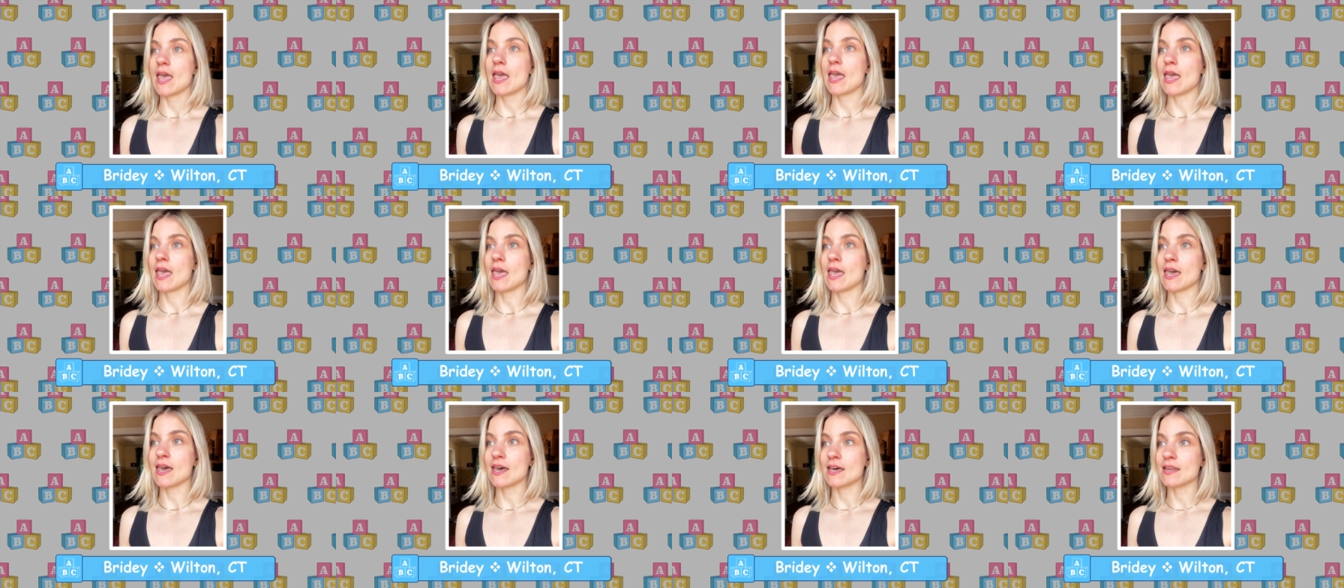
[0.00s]

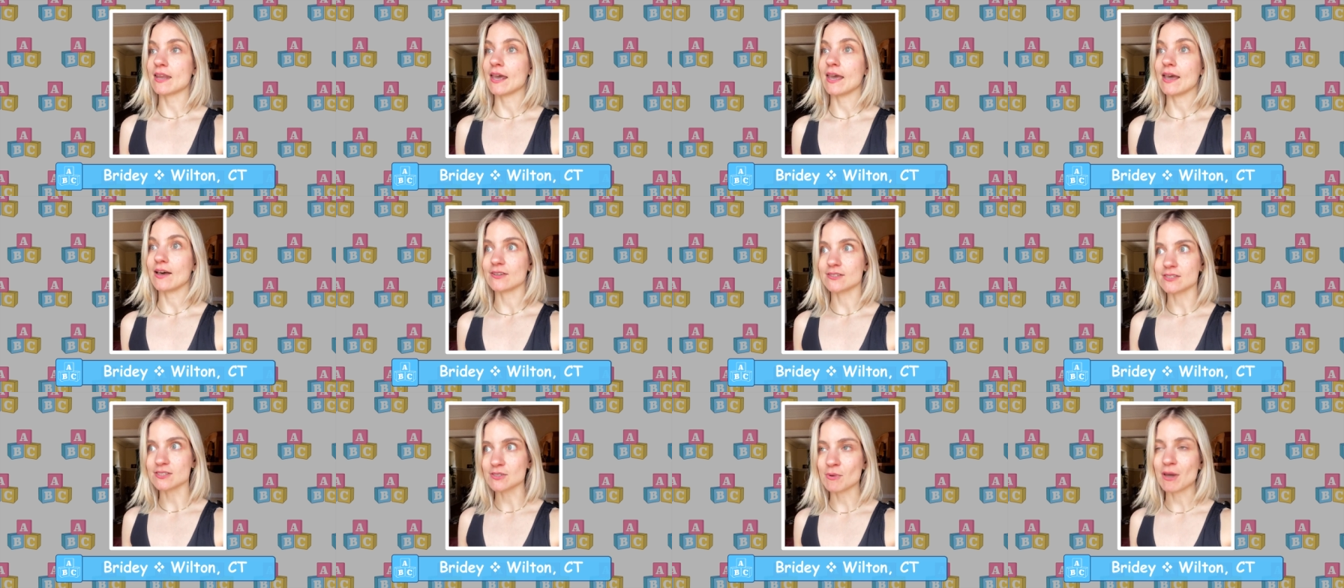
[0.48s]
and I
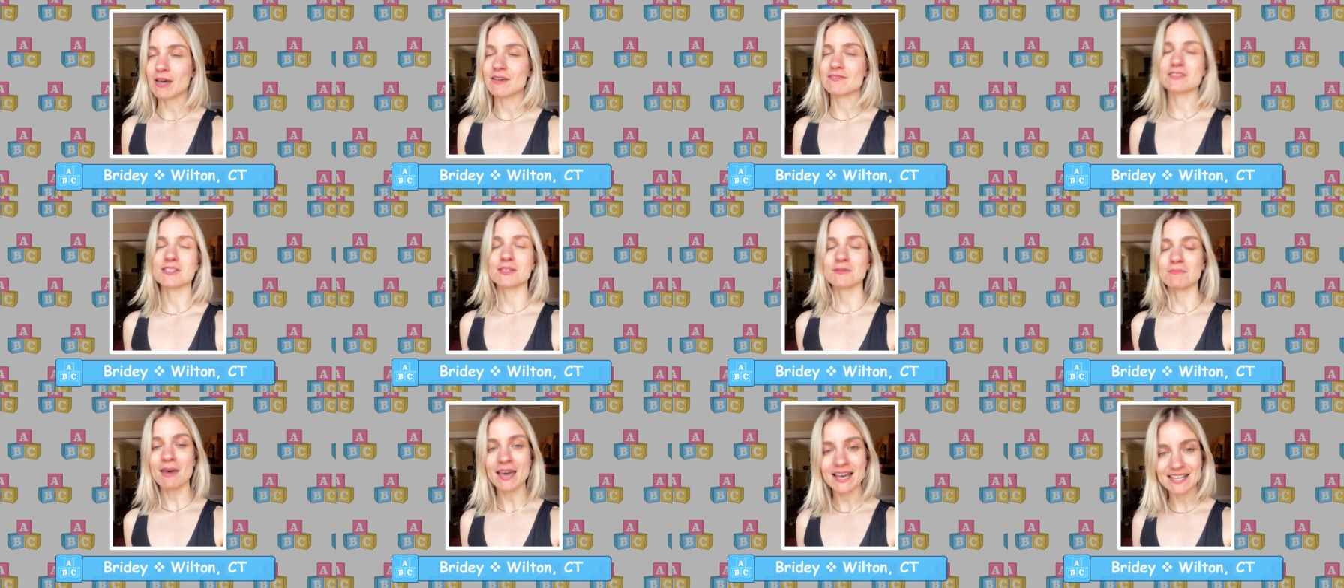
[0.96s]
also have
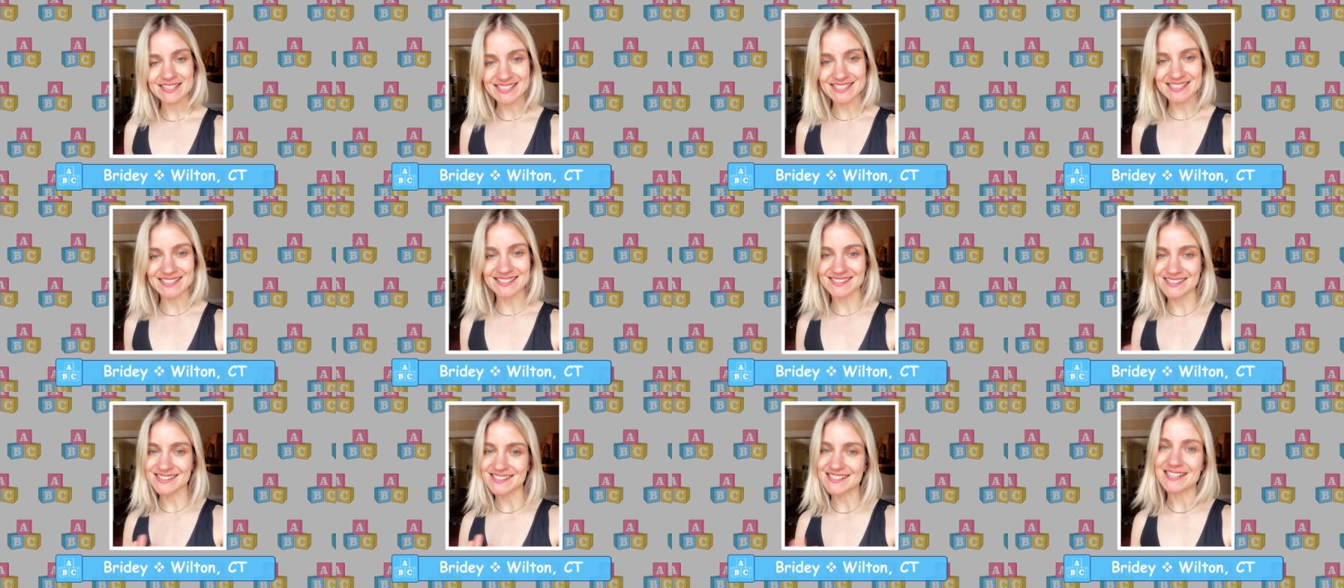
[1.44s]
some
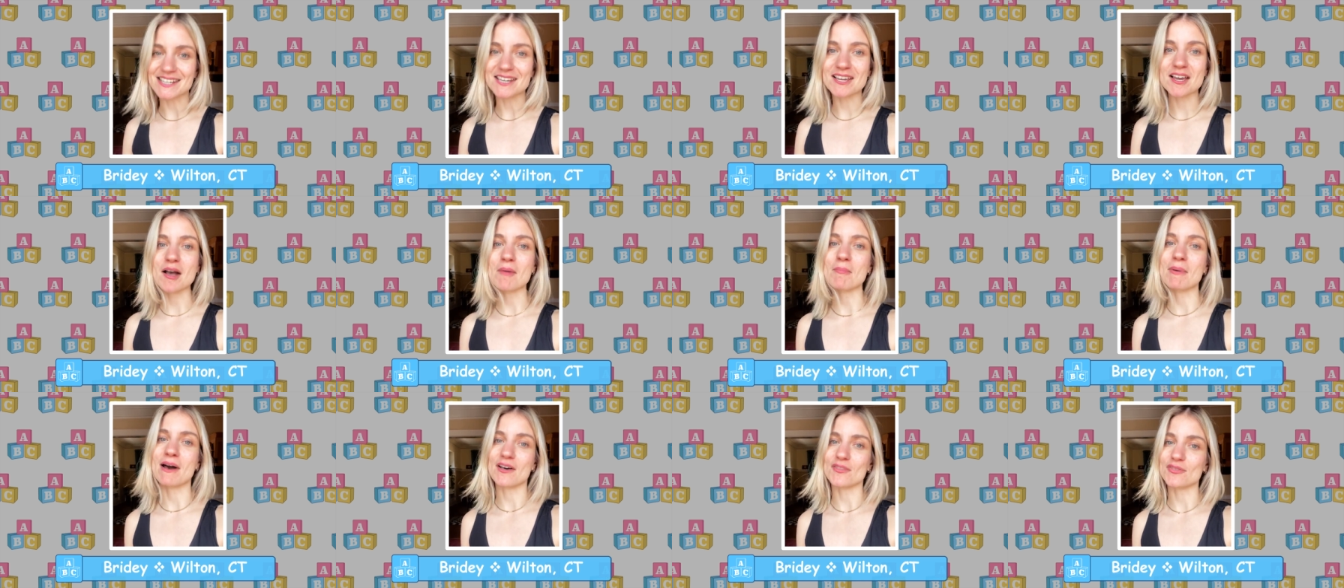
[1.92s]
hesitancy
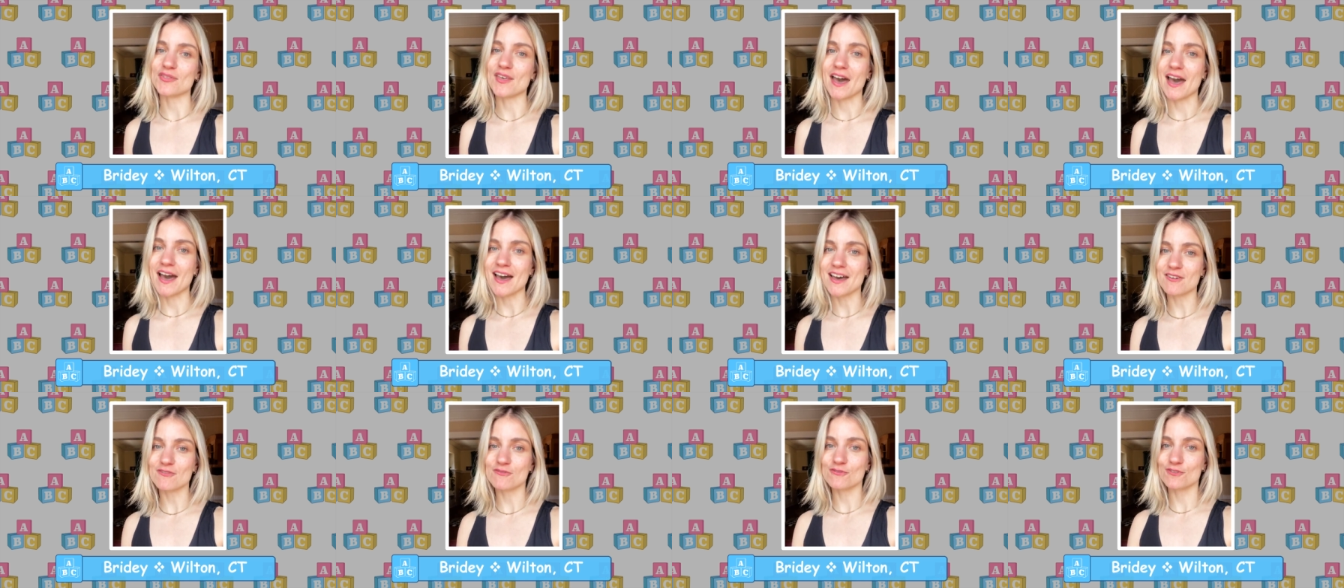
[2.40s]
about
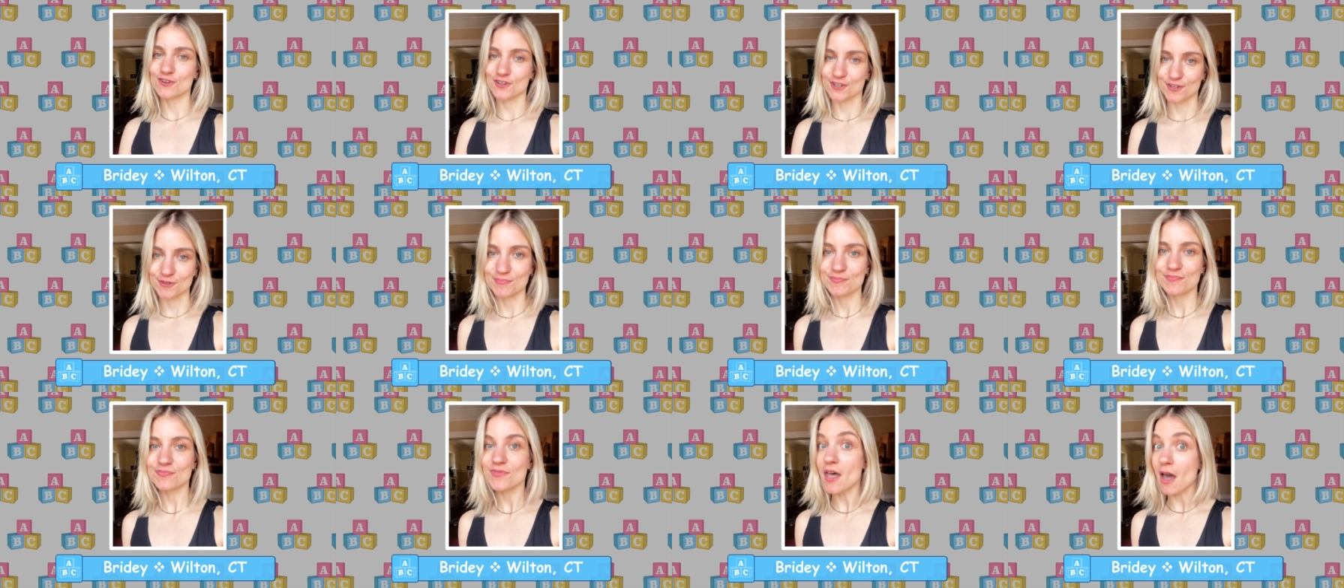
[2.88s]
that
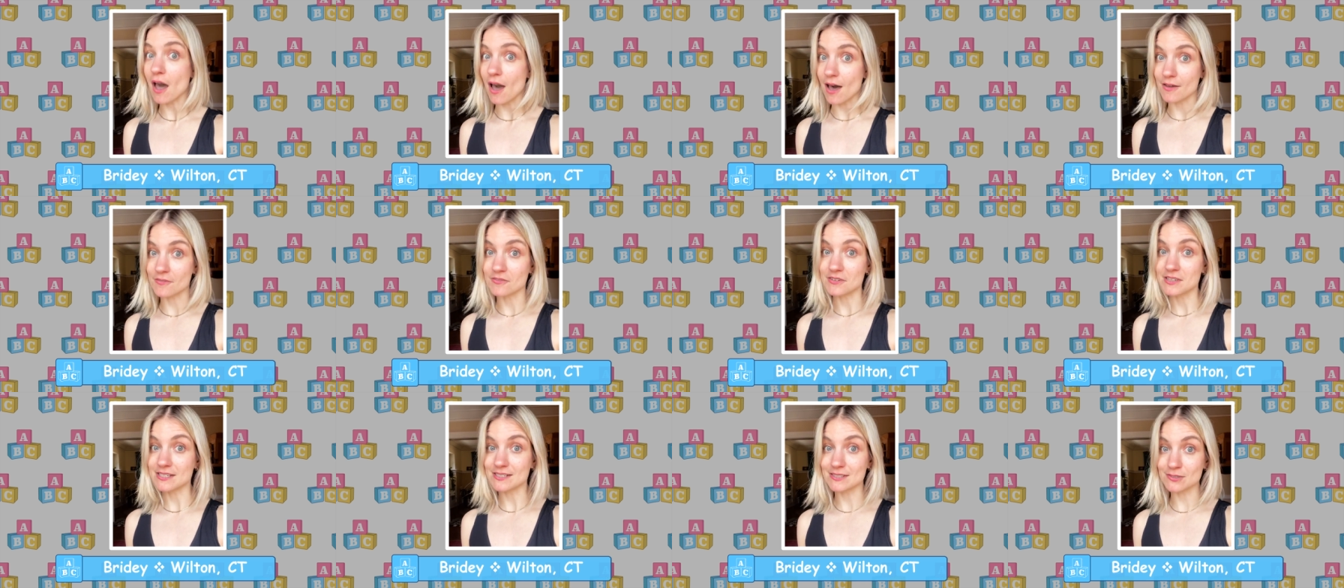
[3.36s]
for
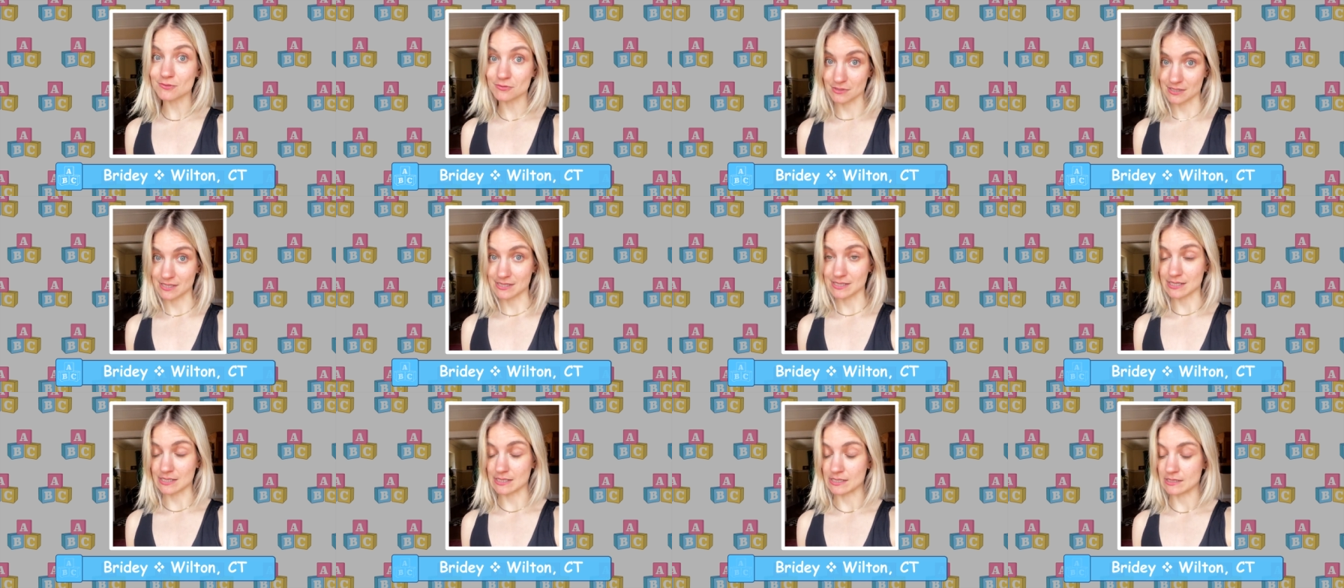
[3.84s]
obvious
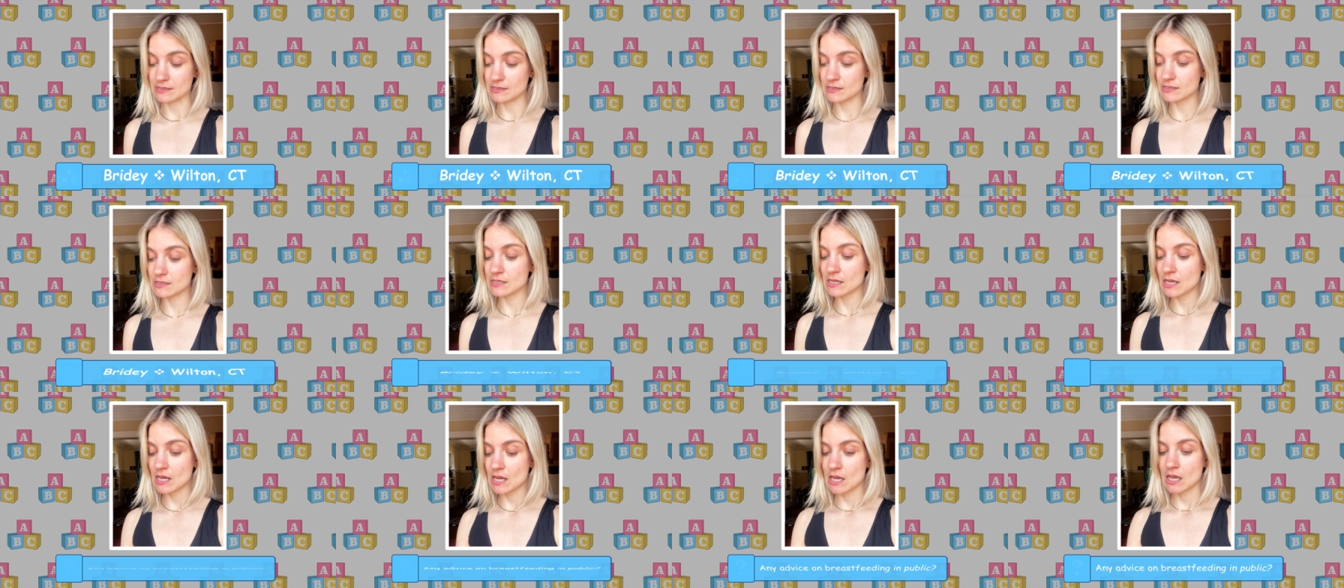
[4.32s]
reasons.